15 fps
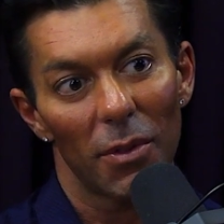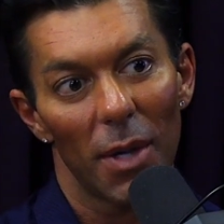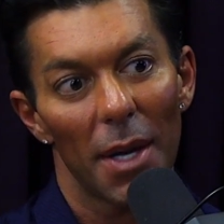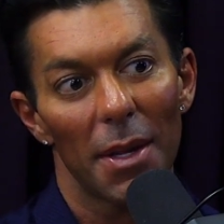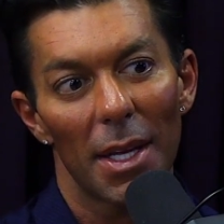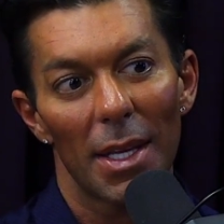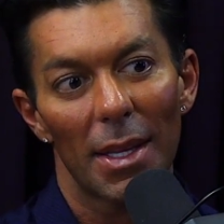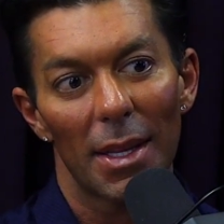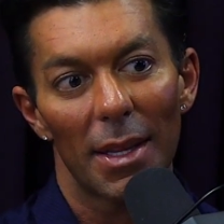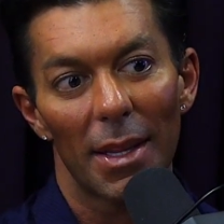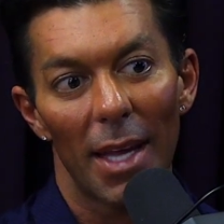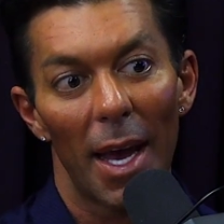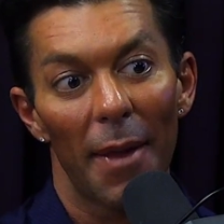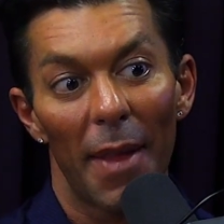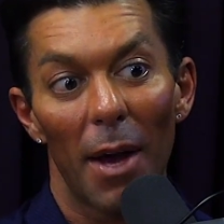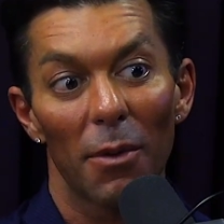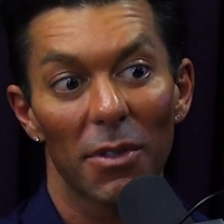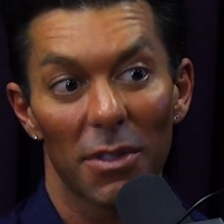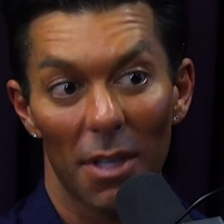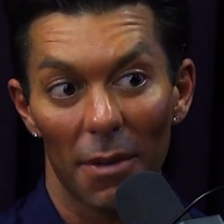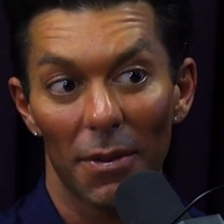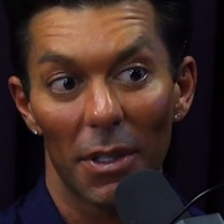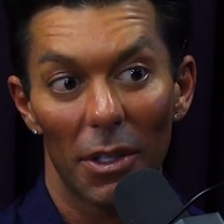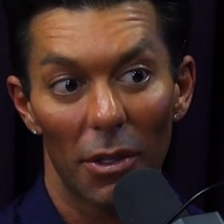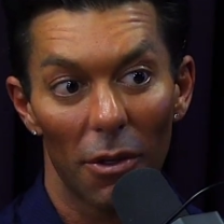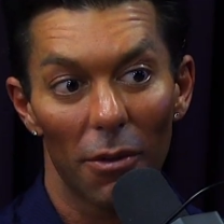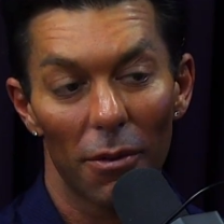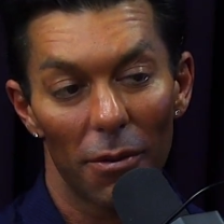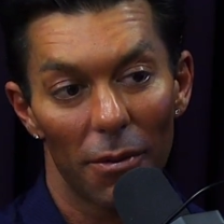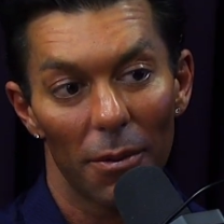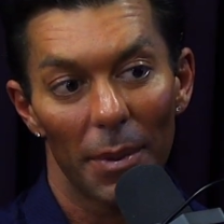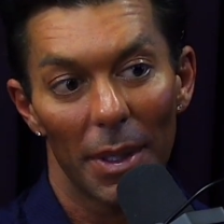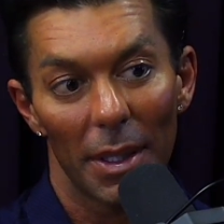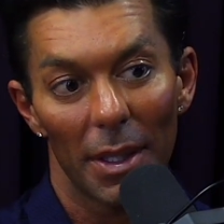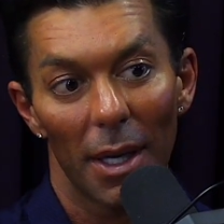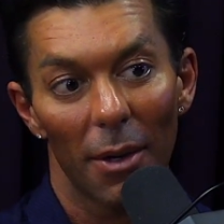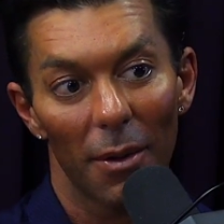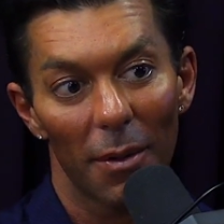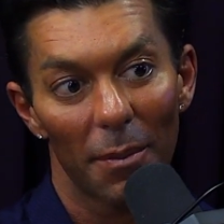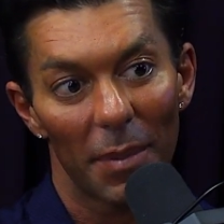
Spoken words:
So I think, and that was tough to get over for me.